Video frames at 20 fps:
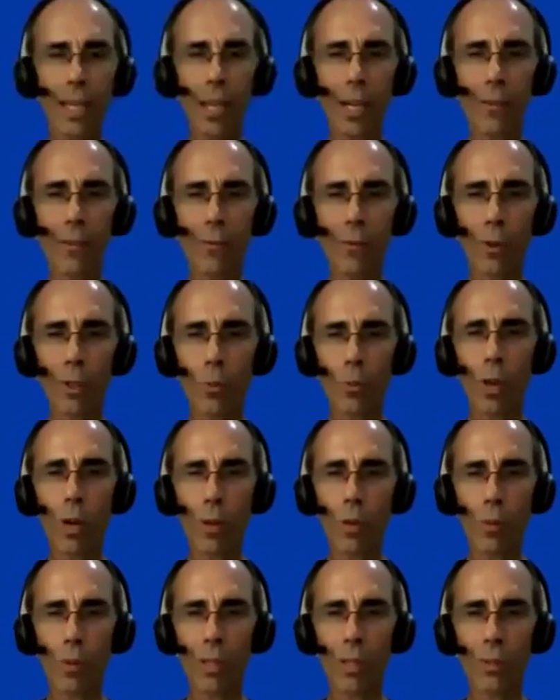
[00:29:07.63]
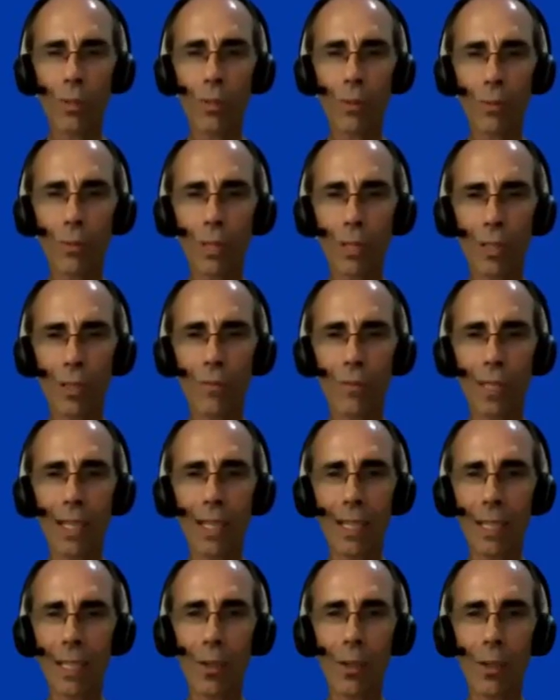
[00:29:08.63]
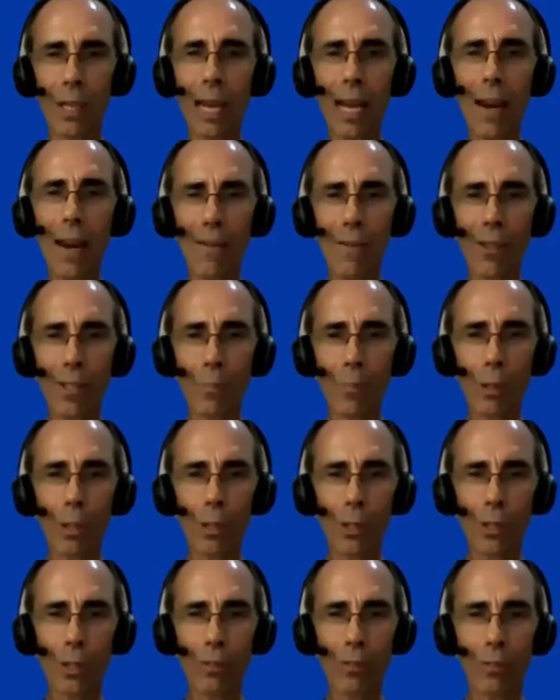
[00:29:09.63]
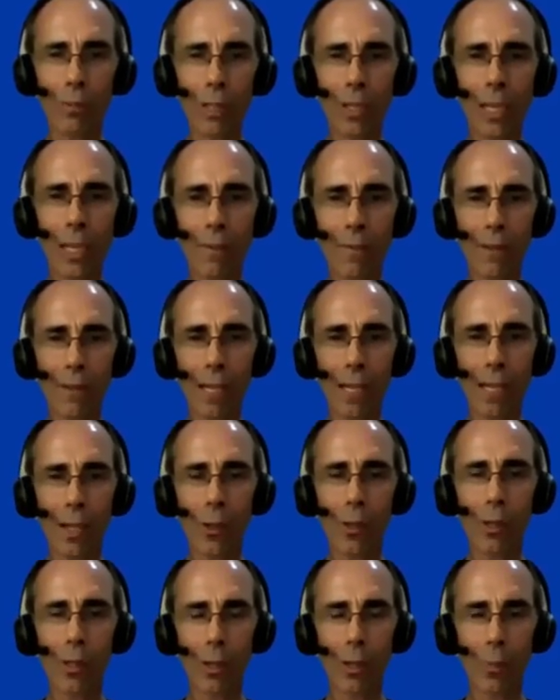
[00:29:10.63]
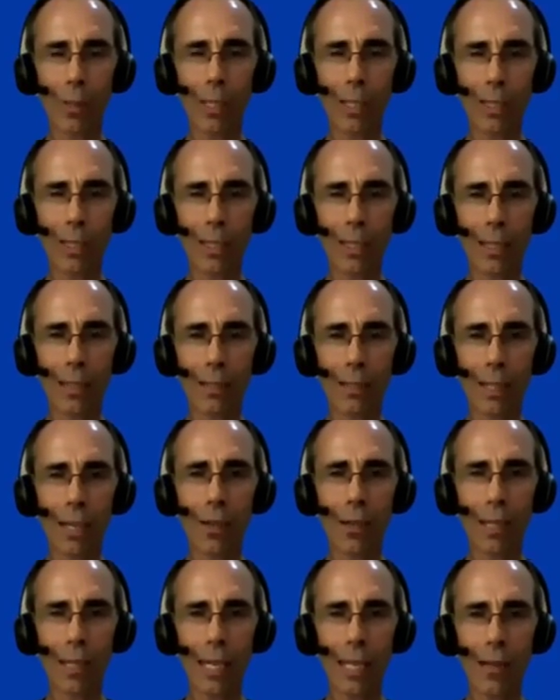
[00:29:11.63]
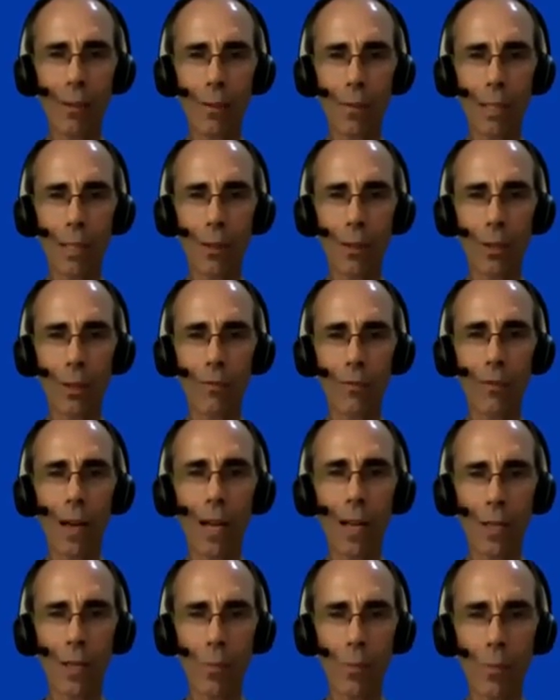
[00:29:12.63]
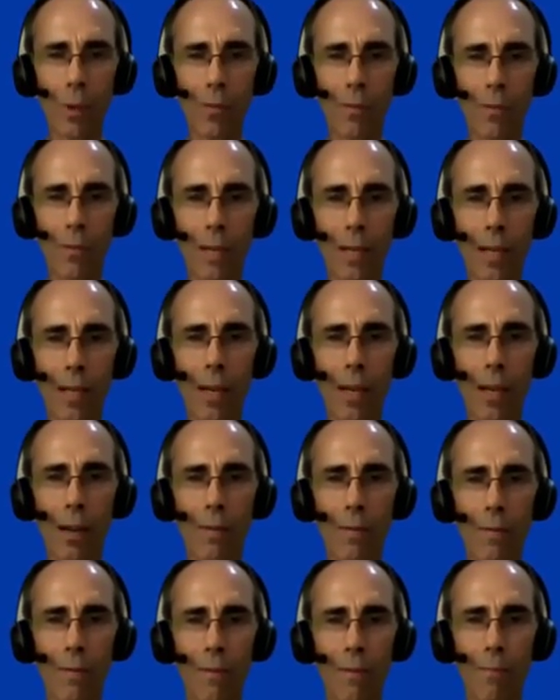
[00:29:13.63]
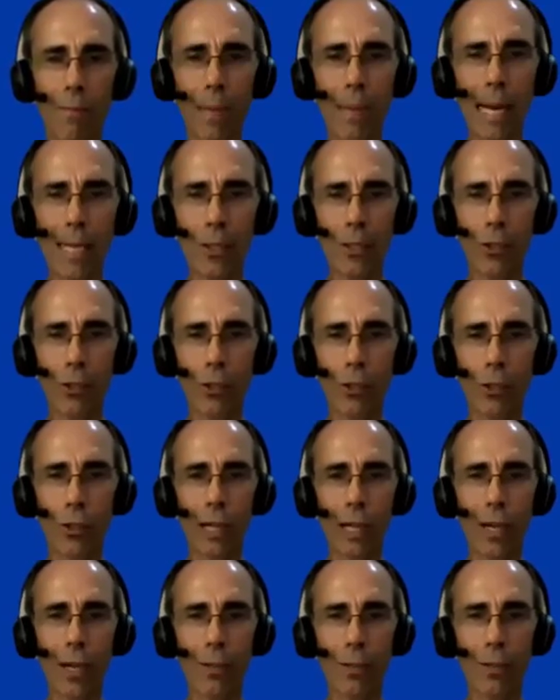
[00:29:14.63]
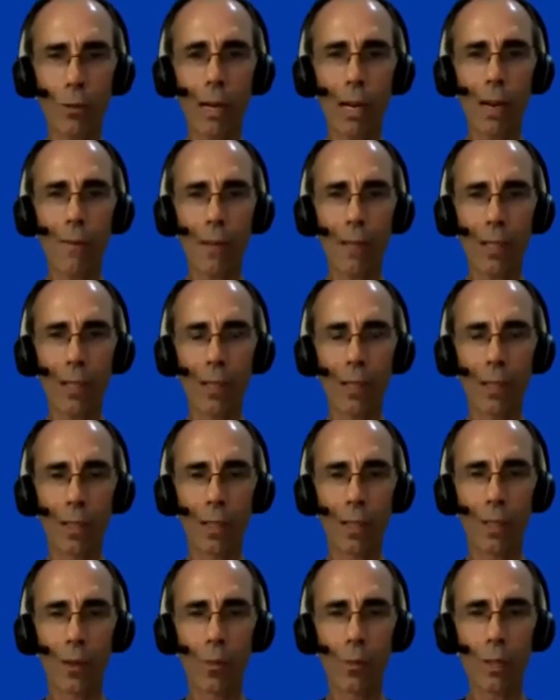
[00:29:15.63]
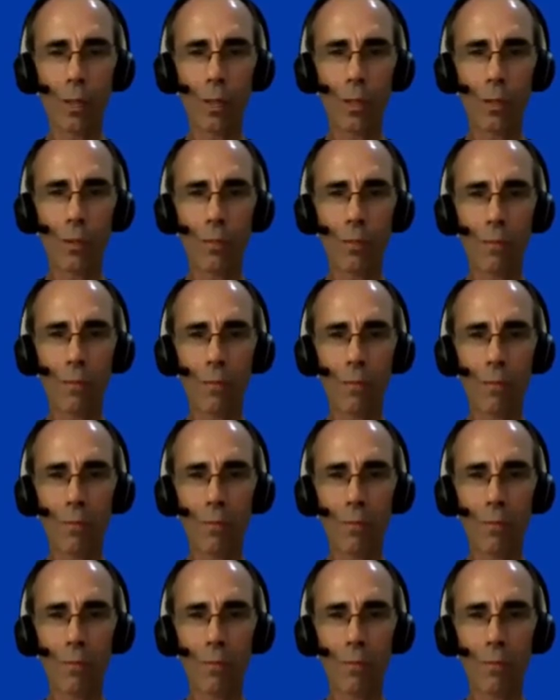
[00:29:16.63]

think Air Force One was flying. The average person was not flying all over the place like they are now. The volume of passenger air traffic was,